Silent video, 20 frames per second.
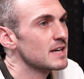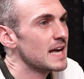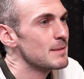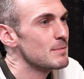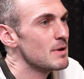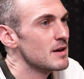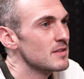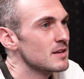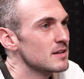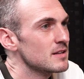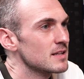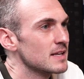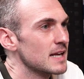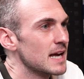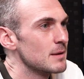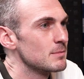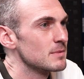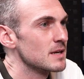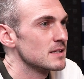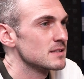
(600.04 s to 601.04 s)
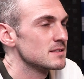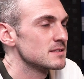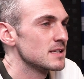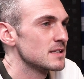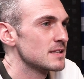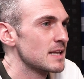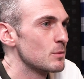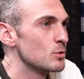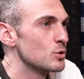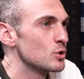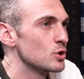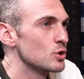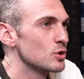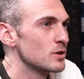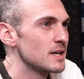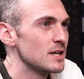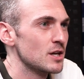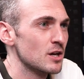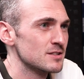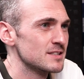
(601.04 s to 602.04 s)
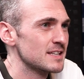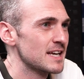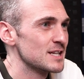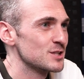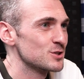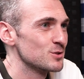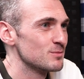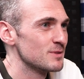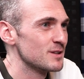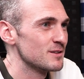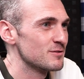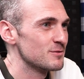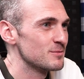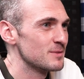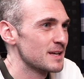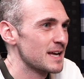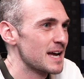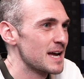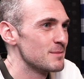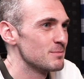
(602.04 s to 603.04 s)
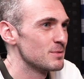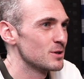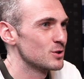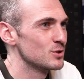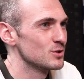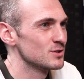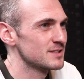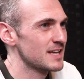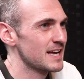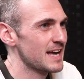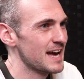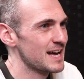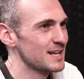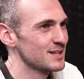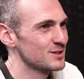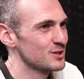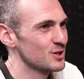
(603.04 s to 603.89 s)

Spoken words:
came out at the end of the game, Dad, and said they were unlucky not to get something from the game because they had